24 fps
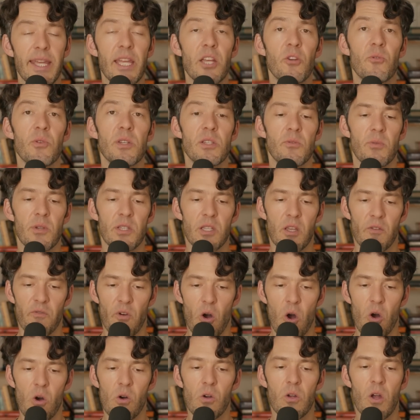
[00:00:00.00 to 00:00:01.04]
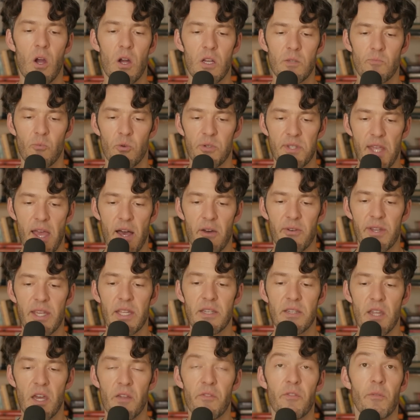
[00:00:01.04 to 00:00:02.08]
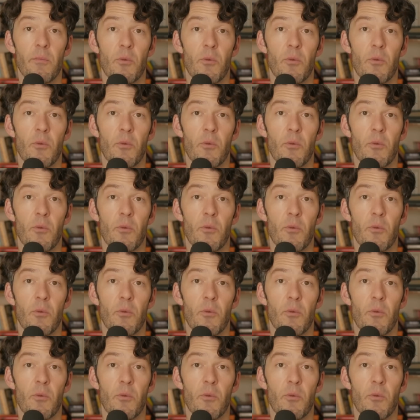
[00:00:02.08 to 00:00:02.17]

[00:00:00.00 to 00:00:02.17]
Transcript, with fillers: increased risk of all cause mortality and death